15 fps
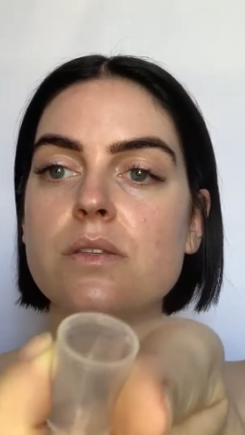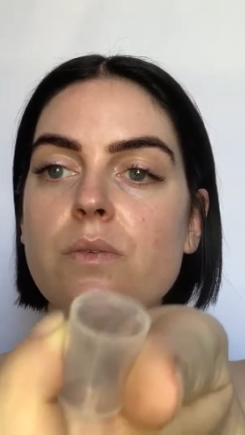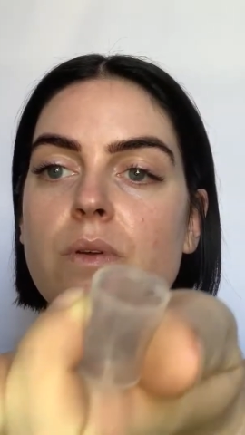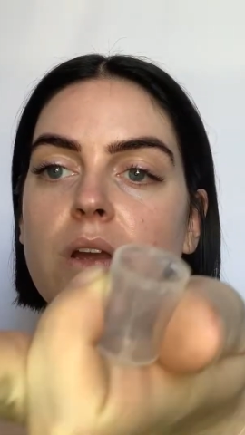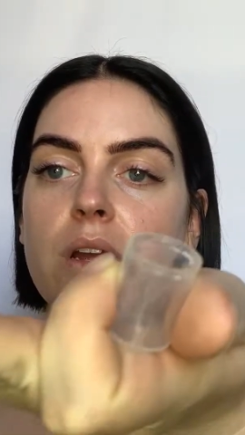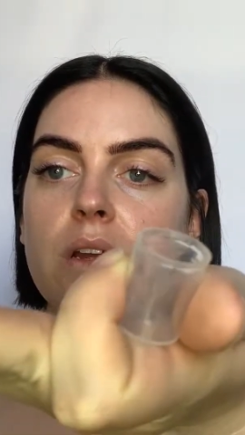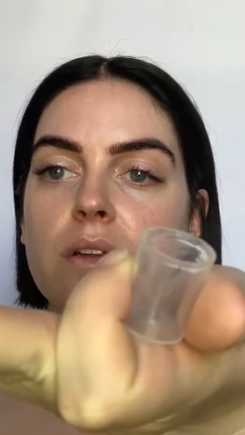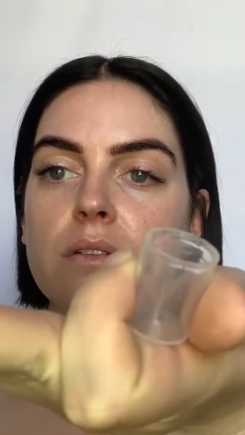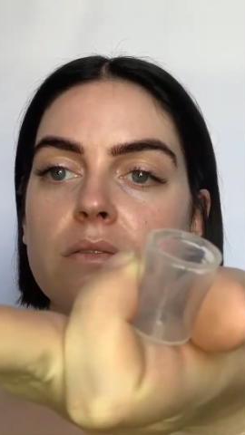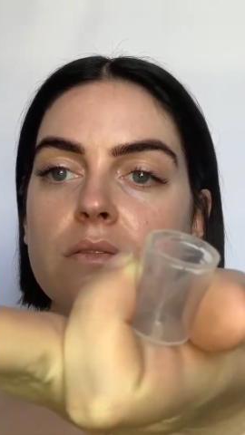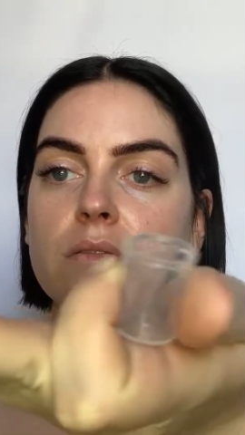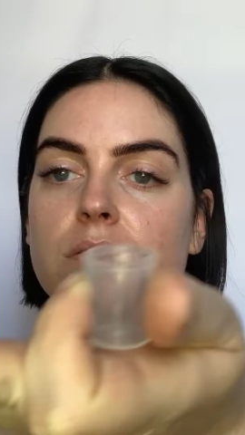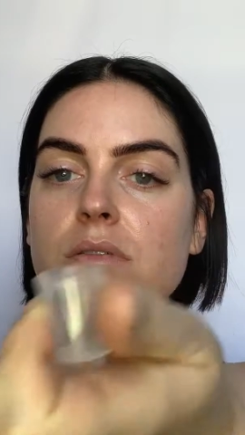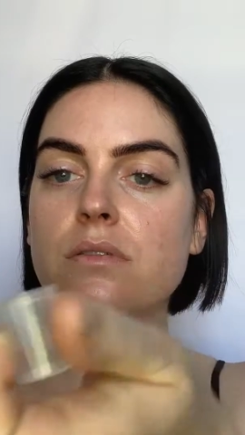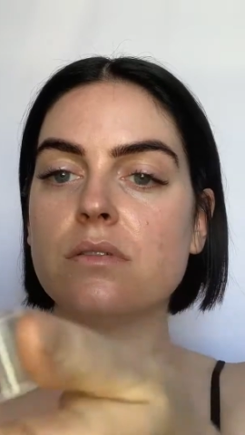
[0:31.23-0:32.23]
squirt.
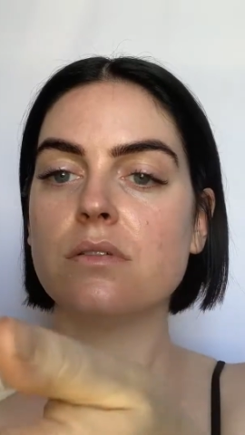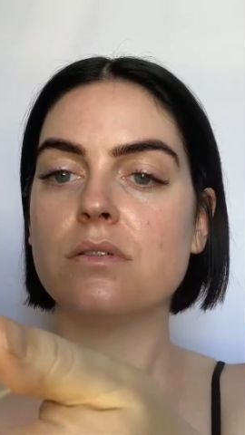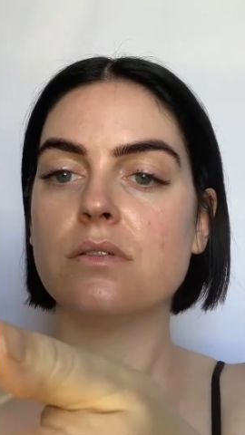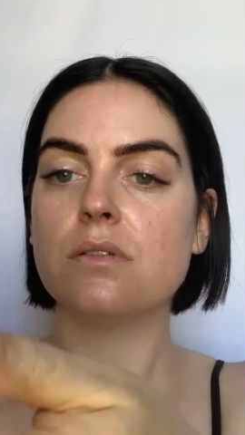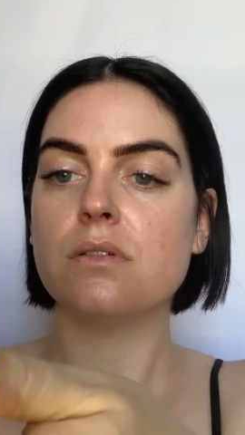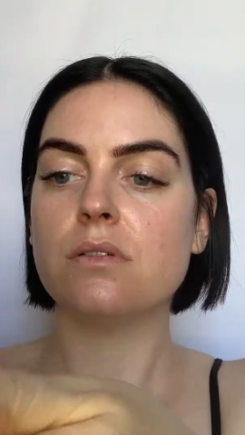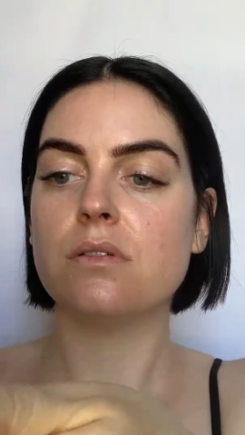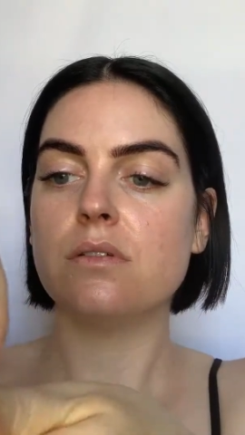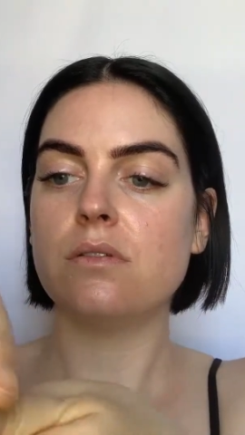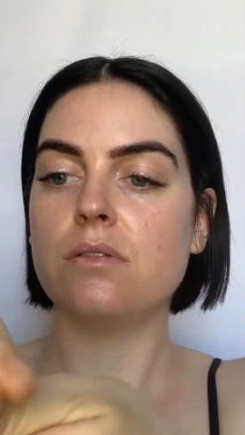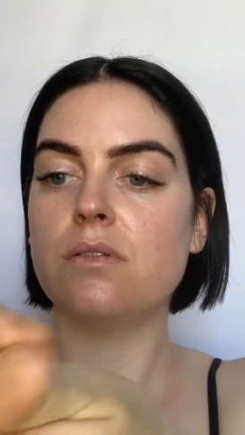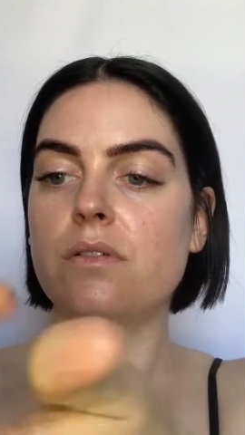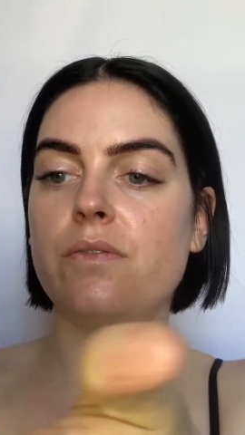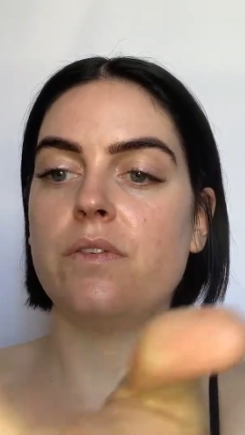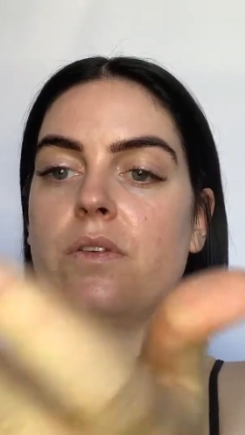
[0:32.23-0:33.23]
I don't
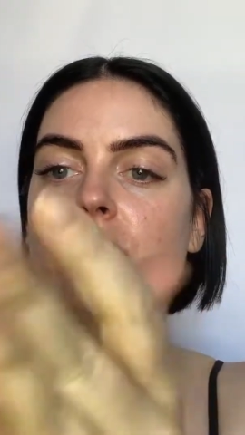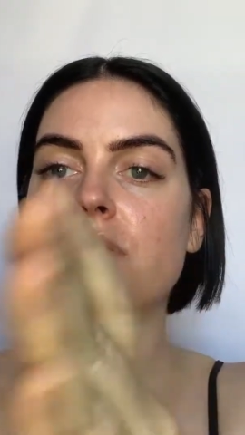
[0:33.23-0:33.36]
know if you